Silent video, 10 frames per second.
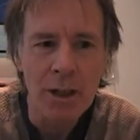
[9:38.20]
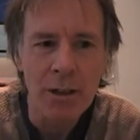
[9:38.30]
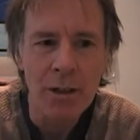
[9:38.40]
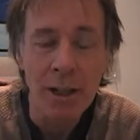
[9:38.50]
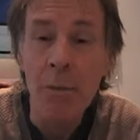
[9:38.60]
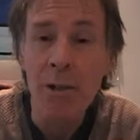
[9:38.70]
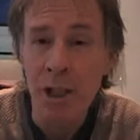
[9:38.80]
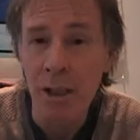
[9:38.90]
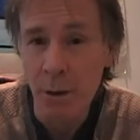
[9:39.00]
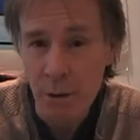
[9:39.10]
It was a
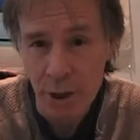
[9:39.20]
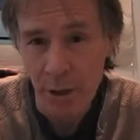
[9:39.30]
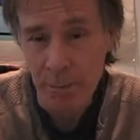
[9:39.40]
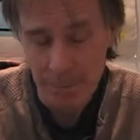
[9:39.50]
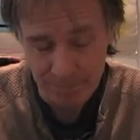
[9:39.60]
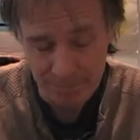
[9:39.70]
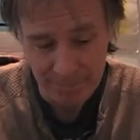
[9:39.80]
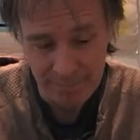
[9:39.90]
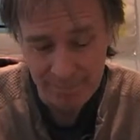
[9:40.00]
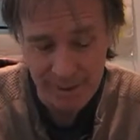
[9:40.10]
clothes shop.
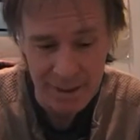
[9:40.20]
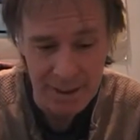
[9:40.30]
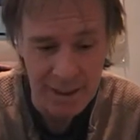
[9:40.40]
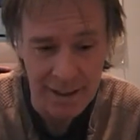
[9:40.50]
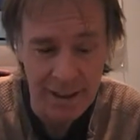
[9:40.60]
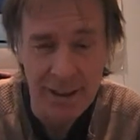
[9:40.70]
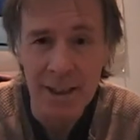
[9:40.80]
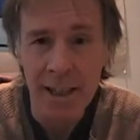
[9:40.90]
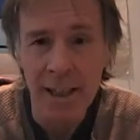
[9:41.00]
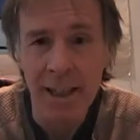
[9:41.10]
I had to
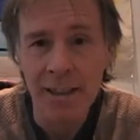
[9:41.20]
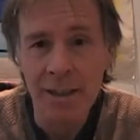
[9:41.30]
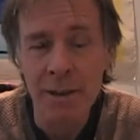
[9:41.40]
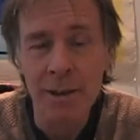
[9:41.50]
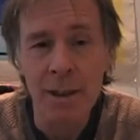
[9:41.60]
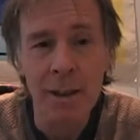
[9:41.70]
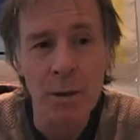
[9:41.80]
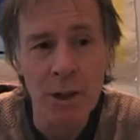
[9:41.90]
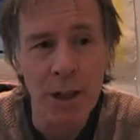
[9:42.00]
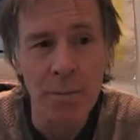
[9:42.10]
say that. It was a
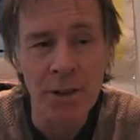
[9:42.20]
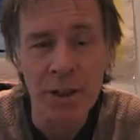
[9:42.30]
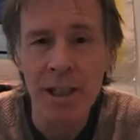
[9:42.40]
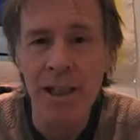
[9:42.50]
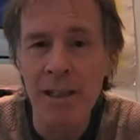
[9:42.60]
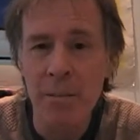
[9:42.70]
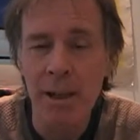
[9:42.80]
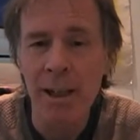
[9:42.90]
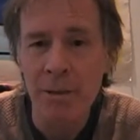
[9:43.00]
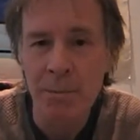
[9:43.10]
clothes shop and she needed to
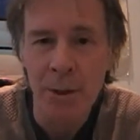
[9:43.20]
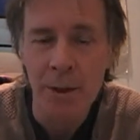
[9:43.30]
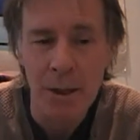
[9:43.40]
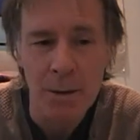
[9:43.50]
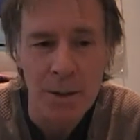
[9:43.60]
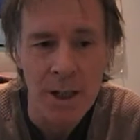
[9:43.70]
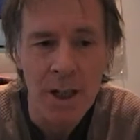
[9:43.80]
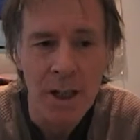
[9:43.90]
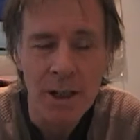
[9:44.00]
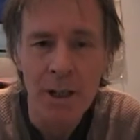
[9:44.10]
buy some new clothes.
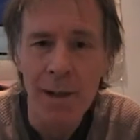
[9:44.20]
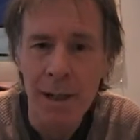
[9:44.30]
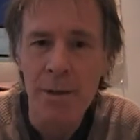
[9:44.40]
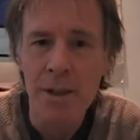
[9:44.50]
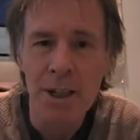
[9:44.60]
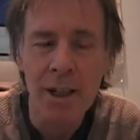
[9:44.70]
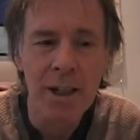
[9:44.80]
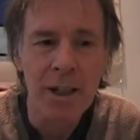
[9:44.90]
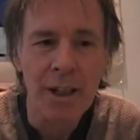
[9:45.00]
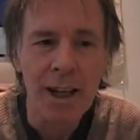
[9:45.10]
So I was
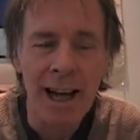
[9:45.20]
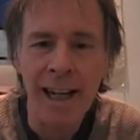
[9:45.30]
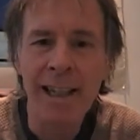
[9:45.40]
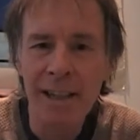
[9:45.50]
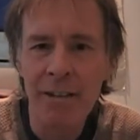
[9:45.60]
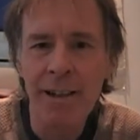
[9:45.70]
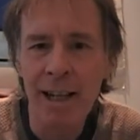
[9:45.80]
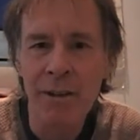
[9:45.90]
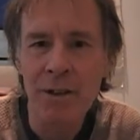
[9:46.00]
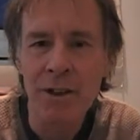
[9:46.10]
hanging
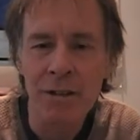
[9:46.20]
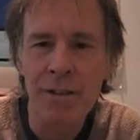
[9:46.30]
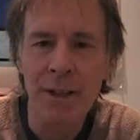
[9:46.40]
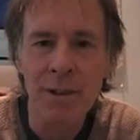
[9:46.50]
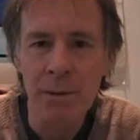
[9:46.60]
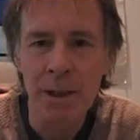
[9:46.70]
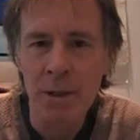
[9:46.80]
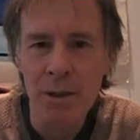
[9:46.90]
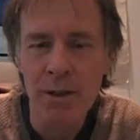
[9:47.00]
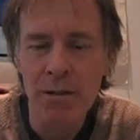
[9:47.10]
around. She'd found some
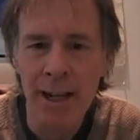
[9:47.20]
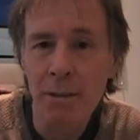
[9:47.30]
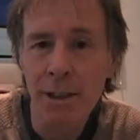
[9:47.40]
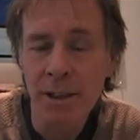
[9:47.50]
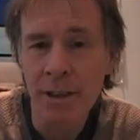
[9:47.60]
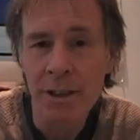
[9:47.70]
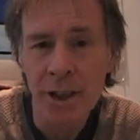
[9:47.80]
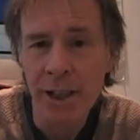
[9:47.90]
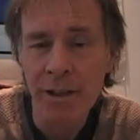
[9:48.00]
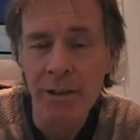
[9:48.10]
clothes on a rack, went to the
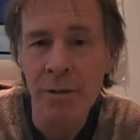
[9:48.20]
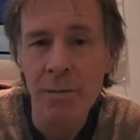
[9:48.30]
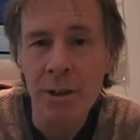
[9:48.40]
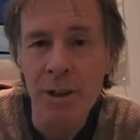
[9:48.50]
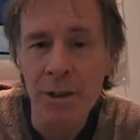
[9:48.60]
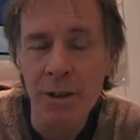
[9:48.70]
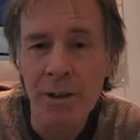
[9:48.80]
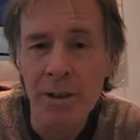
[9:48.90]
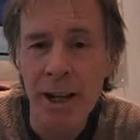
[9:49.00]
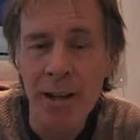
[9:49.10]
changing rooms to
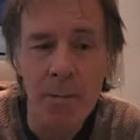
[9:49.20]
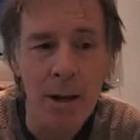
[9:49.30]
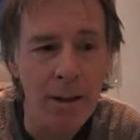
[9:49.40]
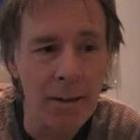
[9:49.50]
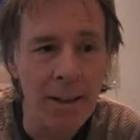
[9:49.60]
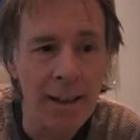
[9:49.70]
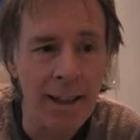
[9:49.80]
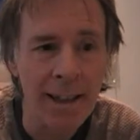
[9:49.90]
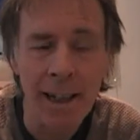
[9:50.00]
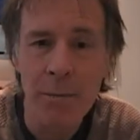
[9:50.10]
try them on,
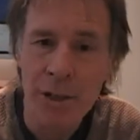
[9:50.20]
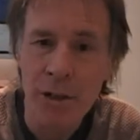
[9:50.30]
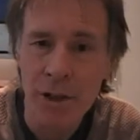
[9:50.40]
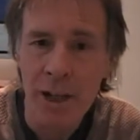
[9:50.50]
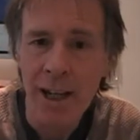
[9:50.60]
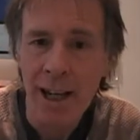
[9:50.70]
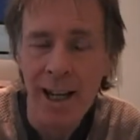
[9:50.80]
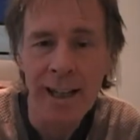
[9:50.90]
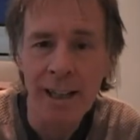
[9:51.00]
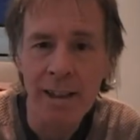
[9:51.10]
and I was just
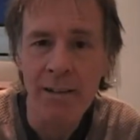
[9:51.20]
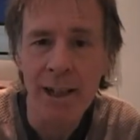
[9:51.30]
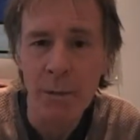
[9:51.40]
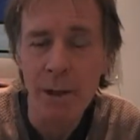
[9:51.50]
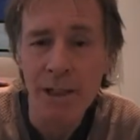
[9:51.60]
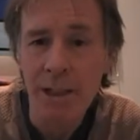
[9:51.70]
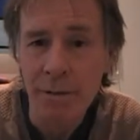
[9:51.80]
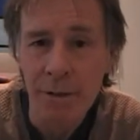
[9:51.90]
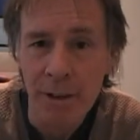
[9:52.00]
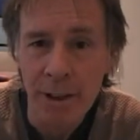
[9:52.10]
hanging around waiting
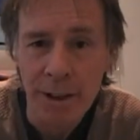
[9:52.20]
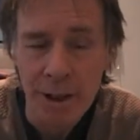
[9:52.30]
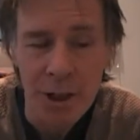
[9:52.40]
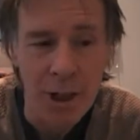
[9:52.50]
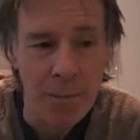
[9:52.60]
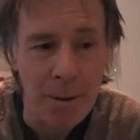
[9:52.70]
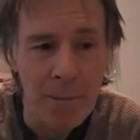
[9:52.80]
for her in this shop.